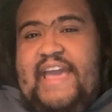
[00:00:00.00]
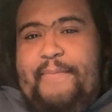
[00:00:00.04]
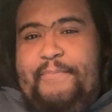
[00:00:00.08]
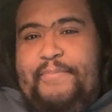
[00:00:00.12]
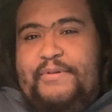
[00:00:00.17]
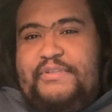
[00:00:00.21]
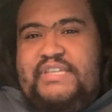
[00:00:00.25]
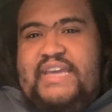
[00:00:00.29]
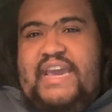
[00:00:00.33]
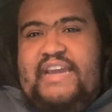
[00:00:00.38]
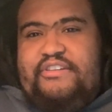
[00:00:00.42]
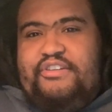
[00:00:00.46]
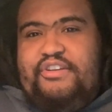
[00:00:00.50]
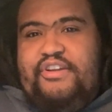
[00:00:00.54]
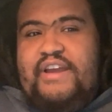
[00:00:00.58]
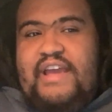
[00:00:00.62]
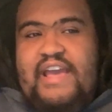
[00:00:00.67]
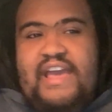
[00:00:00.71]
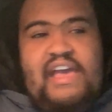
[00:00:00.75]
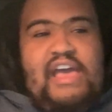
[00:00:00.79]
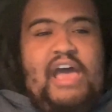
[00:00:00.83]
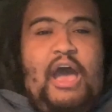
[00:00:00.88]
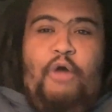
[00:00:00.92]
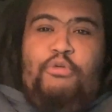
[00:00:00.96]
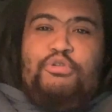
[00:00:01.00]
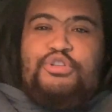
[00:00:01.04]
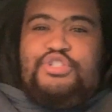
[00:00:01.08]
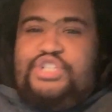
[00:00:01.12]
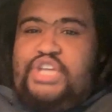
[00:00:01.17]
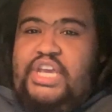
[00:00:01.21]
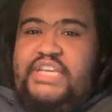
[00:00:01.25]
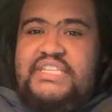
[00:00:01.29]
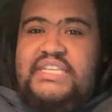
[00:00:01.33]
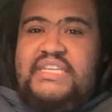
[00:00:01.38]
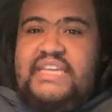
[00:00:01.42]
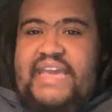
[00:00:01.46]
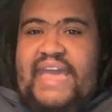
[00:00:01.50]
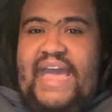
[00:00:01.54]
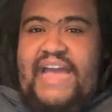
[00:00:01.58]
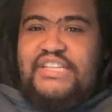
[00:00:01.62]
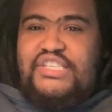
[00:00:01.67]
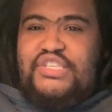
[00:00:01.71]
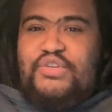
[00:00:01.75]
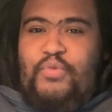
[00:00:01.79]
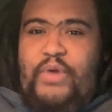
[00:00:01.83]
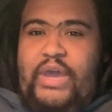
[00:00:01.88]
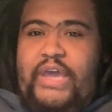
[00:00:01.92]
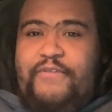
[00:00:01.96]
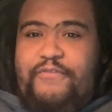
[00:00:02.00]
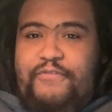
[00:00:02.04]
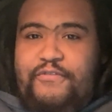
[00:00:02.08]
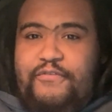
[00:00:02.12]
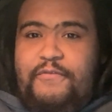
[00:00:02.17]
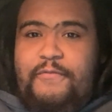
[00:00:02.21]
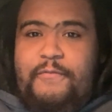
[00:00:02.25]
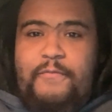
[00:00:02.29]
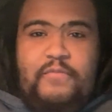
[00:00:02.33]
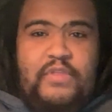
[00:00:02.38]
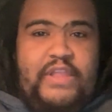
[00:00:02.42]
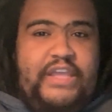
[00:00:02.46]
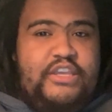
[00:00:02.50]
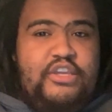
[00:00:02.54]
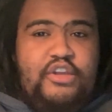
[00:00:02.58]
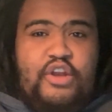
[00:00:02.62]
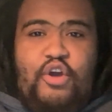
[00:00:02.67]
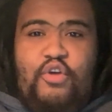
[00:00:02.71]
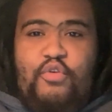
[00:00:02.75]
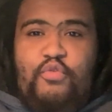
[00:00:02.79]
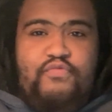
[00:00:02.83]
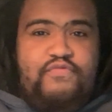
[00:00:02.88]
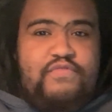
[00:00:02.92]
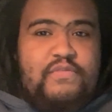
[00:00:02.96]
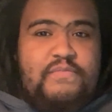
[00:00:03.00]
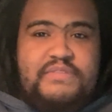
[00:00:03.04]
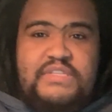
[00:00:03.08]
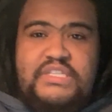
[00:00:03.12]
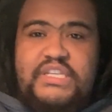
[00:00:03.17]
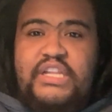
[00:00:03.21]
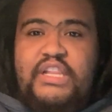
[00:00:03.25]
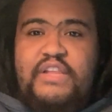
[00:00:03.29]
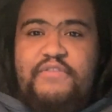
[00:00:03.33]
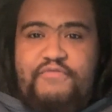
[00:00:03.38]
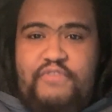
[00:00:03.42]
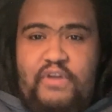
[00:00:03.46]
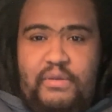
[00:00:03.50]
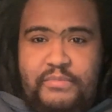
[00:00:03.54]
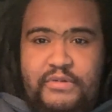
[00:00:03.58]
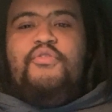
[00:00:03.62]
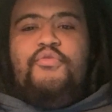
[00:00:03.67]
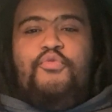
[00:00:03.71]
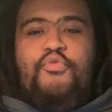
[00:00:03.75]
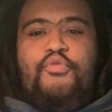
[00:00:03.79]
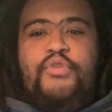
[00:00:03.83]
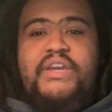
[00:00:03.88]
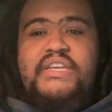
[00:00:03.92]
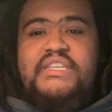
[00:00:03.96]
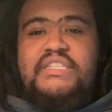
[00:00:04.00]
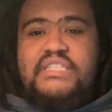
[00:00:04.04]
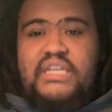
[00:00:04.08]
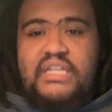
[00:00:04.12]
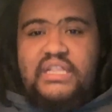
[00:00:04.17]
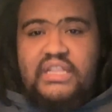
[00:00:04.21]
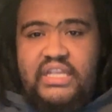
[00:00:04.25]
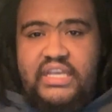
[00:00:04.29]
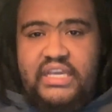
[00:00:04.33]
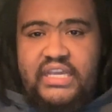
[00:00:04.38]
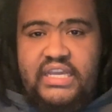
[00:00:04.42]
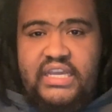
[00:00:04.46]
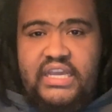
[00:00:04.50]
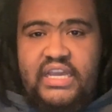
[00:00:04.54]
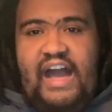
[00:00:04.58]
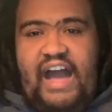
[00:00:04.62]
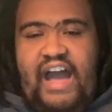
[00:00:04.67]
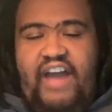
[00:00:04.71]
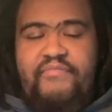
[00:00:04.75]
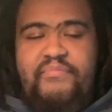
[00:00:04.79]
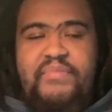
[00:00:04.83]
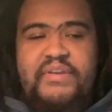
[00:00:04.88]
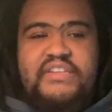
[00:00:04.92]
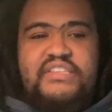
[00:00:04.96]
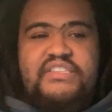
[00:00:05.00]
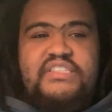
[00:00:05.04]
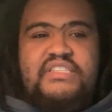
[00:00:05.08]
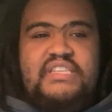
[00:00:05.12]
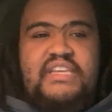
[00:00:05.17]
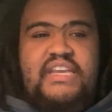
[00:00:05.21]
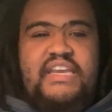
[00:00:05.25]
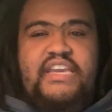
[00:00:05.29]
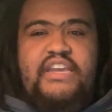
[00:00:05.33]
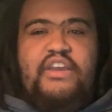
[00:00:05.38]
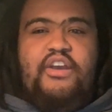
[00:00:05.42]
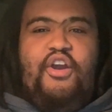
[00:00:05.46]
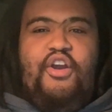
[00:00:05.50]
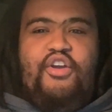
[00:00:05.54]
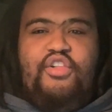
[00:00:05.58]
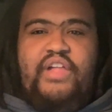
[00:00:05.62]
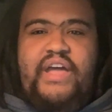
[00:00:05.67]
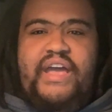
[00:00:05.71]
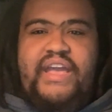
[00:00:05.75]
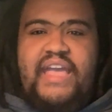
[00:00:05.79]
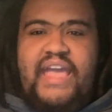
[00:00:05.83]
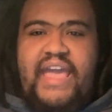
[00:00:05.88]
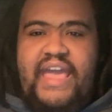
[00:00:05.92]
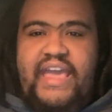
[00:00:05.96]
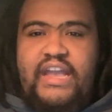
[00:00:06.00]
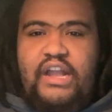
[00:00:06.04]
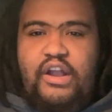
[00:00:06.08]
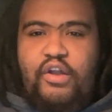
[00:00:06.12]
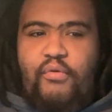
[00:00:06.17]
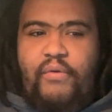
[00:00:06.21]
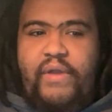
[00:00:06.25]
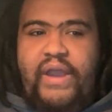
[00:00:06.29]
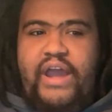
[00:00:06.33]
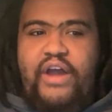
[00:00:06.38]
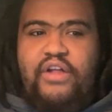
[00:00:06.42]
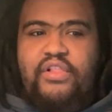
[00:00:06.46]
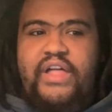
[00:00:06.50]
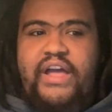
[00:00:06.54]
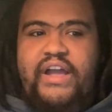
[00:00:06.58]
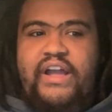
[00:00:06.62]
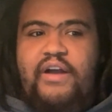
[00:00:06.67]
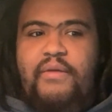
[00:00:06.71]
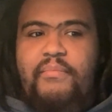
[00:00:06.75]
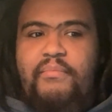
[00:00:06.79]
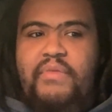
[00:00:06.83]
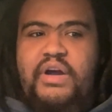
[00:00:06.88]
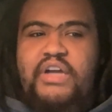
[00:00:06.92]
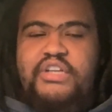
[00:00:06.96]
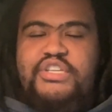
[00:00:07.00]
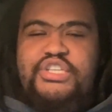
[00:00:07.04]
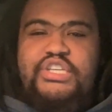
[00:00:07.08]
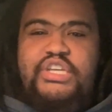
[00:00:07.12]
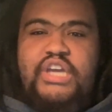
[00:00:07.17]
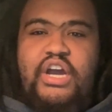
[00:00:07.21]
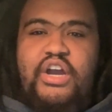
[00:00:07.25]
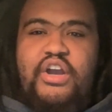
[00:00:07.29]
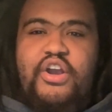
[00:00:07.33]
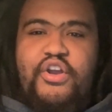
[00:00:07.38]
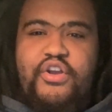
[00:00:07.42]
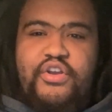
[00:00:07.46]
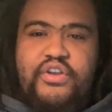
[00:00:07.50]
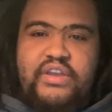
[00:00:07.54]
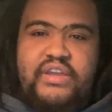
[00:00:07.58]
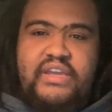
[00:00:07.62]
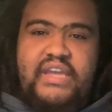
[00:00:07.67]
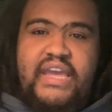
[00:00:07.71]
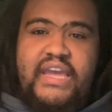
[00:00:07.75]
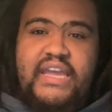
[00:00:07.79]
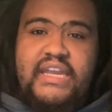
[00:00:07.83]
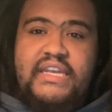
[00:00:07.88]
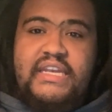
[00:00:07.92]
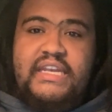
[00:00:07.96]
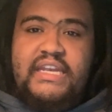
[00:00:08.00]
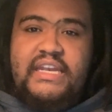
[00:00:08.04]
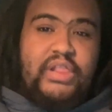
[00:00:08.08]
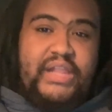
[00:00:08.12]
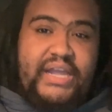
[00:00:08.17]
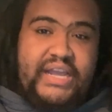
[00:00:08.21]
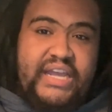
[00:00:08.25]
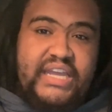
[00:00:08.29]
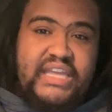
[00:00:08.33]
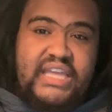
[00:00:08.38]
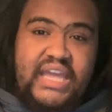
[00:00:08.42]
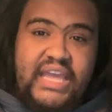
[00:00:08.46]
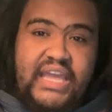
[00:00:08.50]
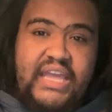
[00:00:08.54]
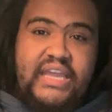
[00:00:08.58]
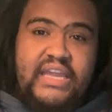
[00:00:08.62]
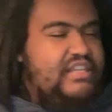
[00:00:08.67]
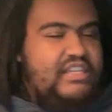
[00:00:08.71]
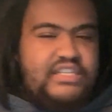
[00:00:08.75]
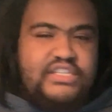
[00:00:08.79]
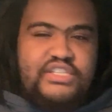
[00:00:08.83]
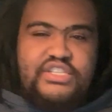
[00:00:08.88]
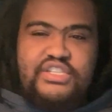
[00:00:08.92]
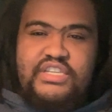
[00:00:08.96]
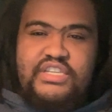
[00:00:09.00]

I protect her. I was chasing cats away from from stealing from. Recently I've been seeing her like hang around like a much younger kitten, like a kitten. Is